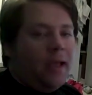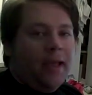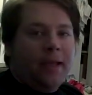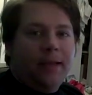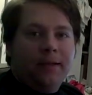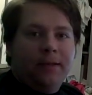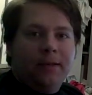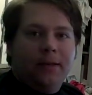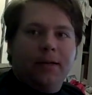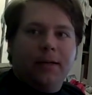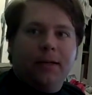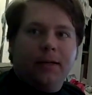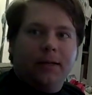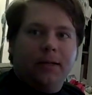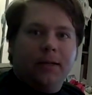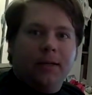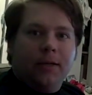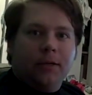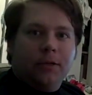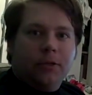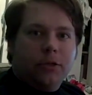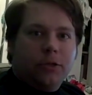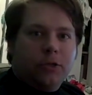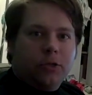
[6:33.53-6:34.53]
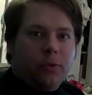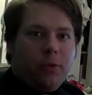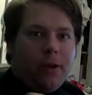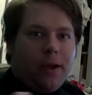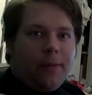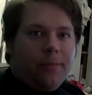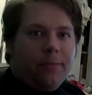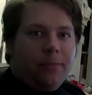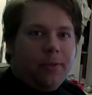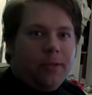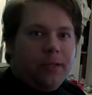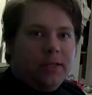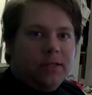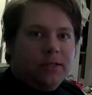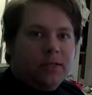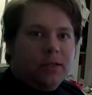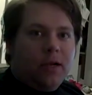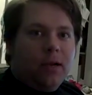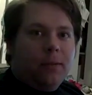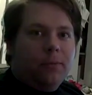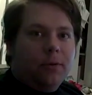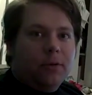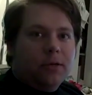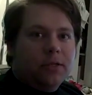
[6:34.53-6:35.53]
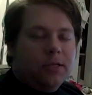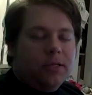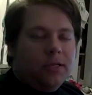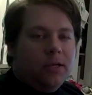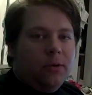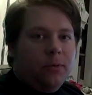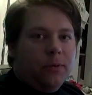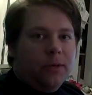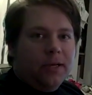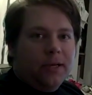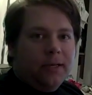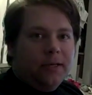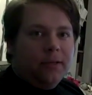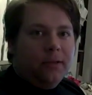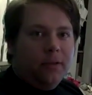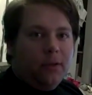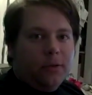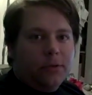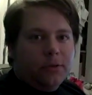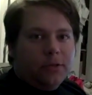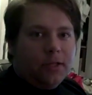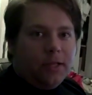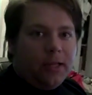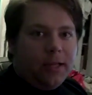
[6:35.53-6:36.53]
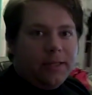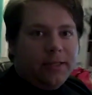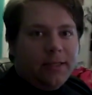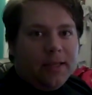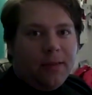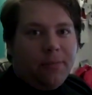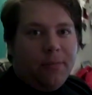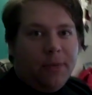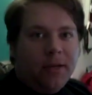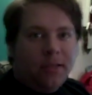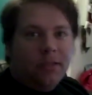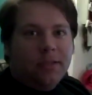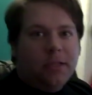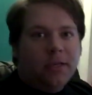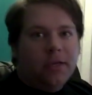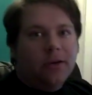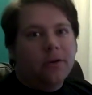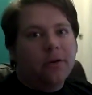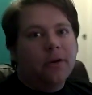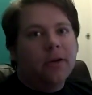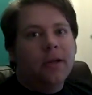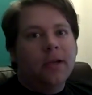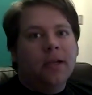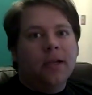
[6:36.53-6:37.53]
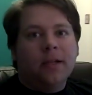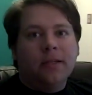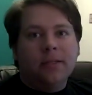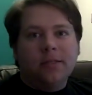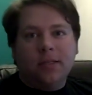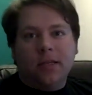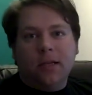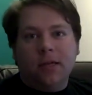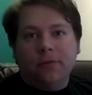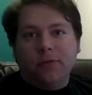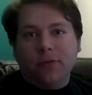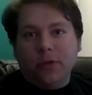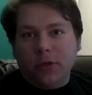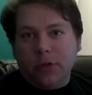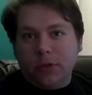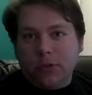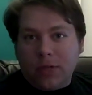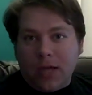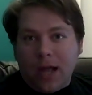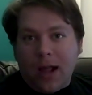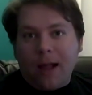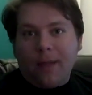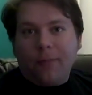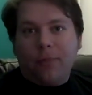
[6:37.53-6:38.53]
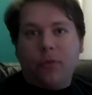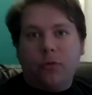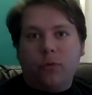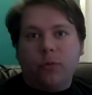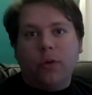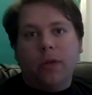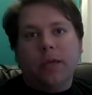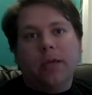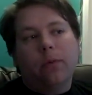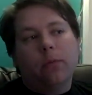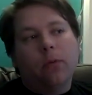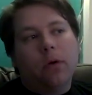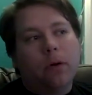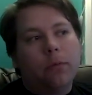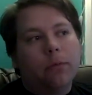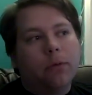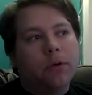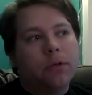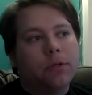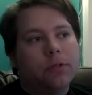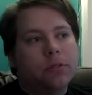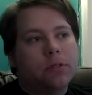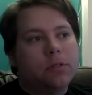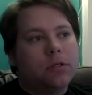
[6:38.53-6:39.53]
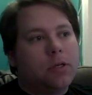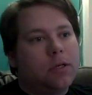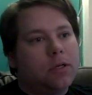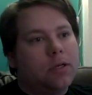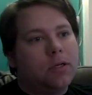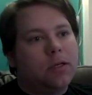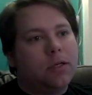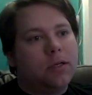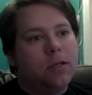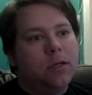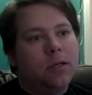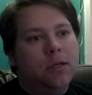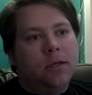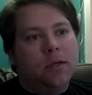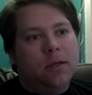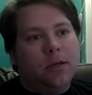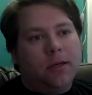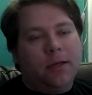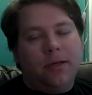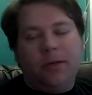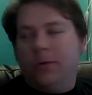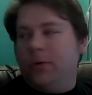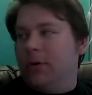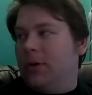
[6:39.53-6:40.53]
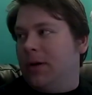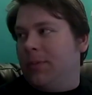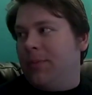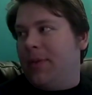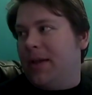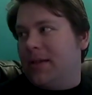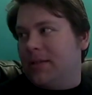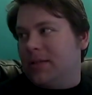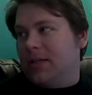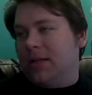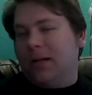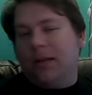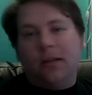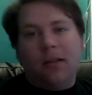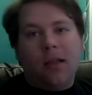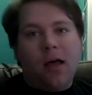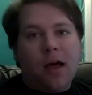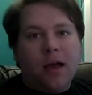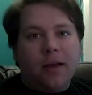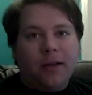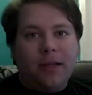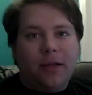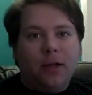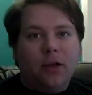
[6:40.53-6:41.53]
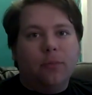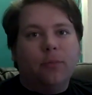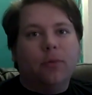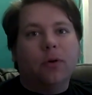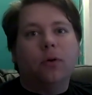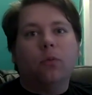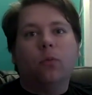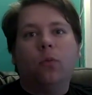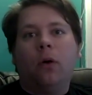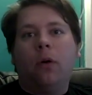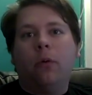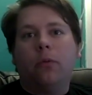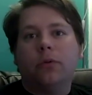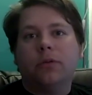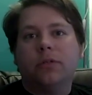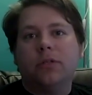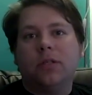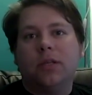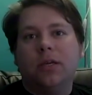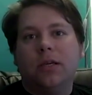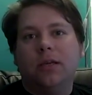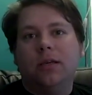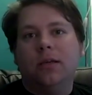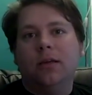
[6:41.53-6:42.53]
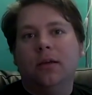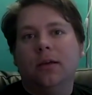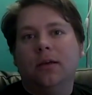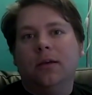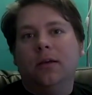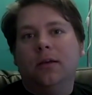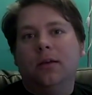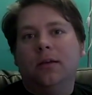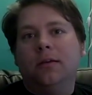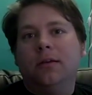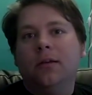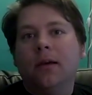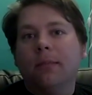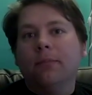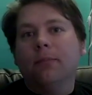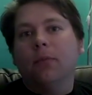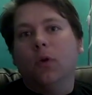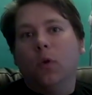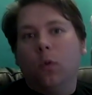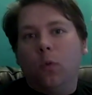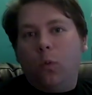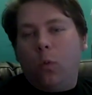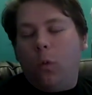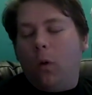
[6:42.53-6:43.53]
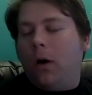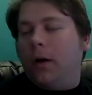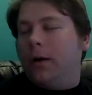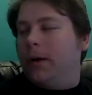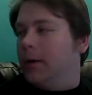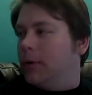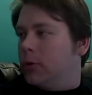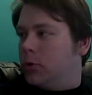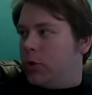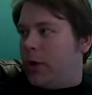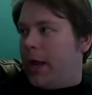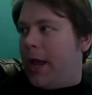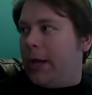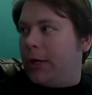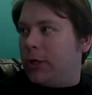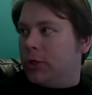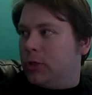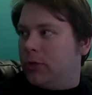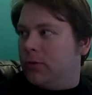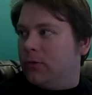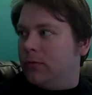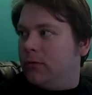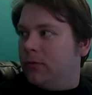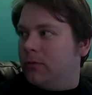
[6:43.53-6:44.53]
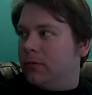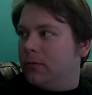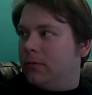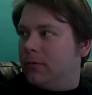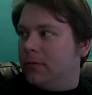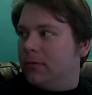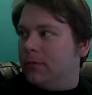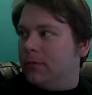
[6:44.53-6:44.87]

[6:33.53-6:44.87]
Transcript: And just to wrap this up, because I know we're getting close to like 10 minutes here. Instead of your top three, what was I know I'm asking a lot here, but what was the number one attraction?